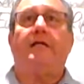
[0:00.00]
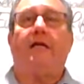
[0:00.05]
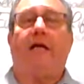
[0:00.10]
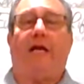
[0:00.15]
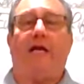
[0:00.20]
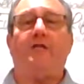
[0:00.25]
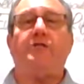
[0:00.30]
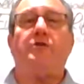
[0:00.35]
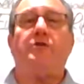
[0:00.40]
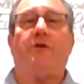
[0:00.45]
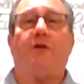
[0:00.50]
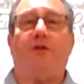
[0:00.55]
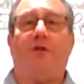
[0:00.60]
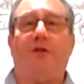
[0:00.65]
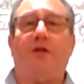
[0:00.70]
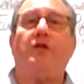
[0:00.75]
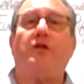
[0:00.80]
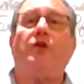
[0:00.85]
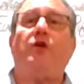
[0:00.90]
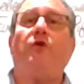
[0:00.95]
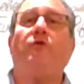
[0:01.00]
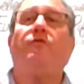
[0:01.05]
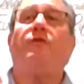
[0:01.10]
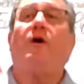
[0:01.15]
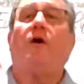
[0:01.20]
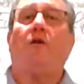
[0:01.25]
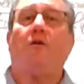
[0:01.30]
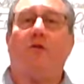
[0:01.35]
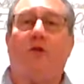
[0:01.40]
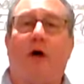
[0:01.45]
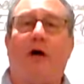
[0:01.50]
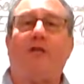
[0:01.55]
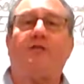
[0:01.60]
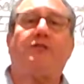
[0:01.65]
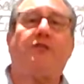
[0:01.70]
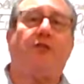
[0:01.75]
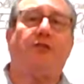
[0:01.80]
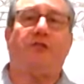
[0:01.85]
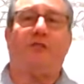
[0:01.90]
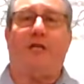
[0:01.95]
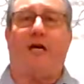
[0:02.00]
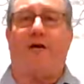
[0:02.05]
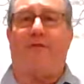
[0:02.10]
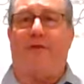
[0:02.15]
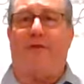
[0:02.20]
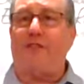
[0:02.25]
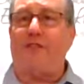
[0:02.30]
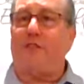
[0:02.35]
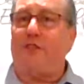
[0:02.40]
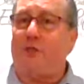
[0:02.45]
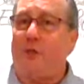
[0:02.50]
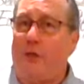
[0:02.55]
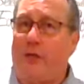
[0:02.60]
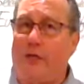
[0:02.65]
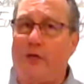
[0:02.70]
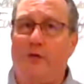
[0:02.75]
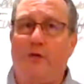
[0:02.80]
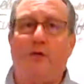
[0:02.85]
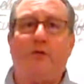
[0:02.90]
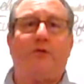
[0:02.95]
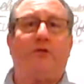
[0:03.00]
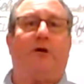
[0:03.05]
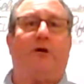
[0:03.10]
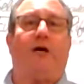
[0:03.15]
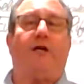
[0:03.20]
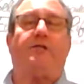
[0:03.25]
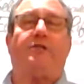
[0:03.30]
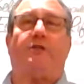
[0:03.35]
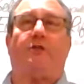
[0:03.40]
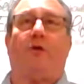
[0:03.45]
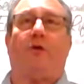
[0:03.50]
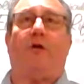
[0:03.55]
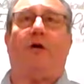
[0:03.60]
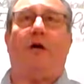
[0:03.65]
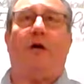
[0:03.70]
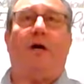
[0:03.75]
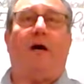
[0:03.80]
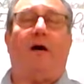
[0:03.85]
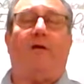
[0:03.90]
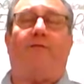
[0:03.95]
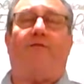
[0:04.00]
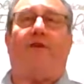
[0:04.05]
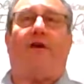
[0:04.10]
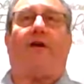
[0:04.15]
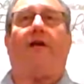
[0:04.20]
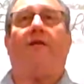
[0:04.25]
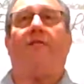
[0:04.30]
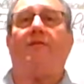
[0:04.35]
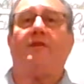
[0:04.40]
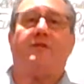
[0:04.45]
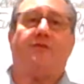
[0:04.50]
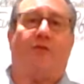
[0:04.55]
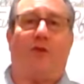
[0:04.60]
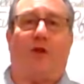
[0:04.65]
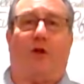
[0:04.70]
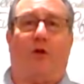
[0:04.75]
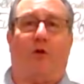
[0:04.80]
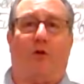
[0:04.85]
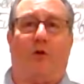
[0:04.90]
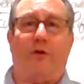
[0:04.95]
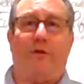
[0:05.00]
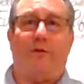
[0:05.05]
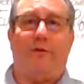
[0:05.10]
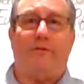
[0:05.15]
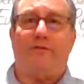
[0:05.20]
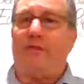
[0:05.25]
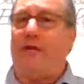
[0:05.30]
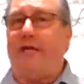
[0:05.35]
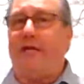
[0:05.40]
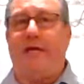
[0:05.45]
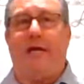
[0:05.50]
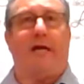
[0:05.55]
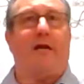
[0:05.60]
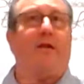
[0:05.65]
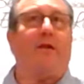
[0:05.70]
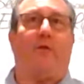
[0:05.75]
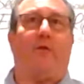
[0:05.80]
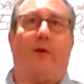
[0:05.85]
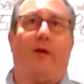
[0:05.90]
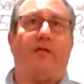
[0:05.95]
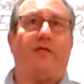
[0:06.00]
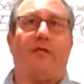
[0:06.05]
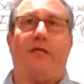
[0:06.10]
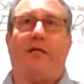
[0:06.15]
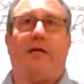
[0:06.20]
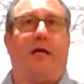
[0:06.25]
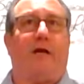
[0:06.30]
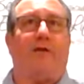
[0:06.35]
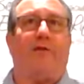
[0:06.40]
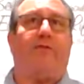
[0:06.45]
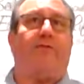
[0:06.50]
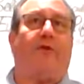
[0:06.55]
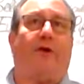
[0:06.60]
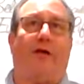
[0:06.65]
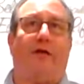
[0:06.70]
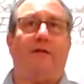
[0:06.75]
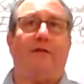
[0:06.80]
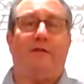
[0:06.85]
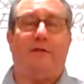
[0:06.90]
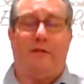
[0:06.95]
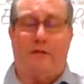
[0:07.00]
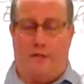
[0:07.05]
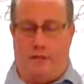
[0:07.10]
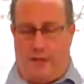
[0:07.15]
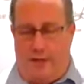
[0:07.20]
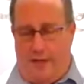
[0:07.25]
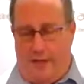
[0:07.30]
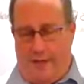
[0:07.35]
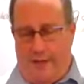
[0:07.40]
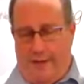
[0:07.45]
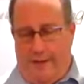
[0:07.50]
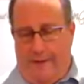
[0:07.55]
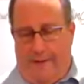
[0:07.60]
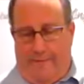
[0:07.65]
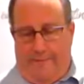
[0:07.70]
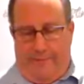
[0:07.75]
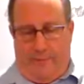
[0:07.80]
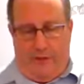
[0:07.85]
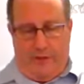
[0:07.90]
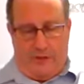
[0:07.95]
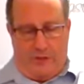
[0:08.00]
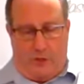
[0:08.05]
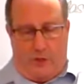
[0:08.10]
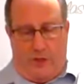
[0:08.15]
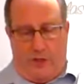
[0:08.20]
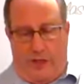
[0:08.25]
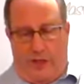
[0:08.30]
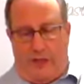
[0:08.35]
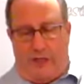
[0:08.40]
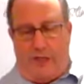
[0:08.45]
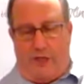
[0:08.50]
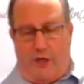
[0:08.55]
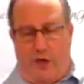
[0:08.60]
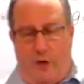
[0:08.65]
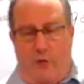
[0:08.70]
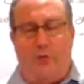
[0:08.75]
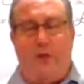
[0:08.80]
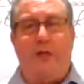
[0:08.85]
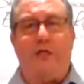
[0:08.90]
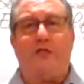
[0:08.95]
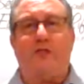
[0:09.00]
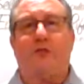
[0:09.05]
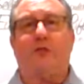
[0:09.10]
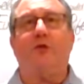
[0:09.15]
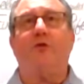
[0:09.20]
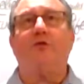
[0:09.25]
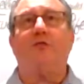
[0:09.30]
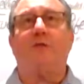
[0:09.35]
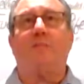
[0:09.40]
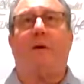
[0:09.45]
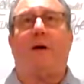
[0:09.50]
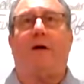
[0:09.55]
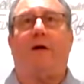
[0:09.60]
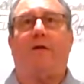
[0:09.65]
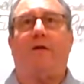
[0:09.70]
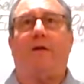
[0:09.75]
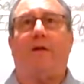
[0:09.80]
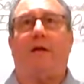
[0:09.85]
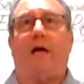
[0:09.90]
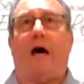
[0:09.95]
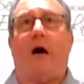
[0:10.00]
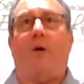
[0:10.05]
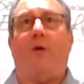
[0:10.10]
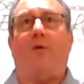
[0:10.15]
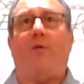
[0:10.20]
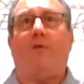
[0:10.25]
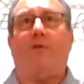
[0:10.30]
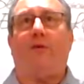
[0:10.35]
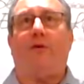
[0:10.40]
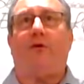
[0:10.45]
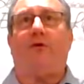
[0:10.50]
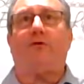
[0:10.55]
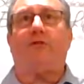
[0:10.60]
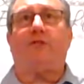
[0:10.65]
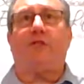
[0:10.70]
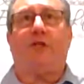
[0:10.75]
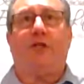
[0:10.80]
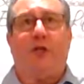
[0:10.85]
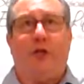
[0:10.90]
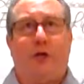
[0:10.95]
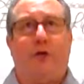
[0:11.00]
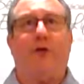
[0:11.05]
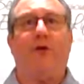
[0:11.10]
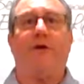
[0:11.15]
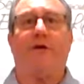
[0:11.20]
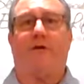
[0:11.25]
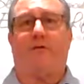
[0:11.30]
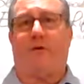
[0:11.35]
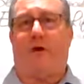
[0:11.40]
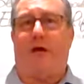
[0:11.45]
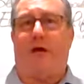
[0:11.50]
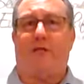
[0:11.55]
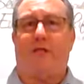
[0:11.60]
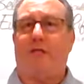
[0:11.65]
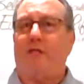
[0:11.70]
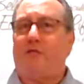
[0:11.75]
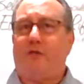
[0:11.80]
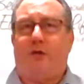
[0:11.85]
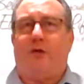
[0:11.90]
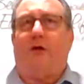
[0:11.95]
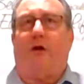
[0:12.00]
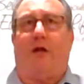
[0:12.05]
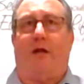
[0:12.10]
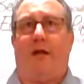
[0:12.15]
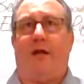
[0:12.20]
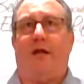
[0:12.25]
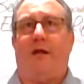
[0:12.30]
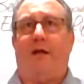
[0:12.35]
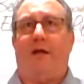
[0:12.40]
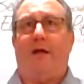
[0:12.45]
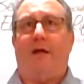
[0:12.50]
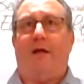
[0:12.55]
to get you to think you've lost your salvation so he can neutralize your effectiveness for the Lord, take you out of the race, take you out of the fight. All right. So you need to know these truths about how you're secure in Christ eternally.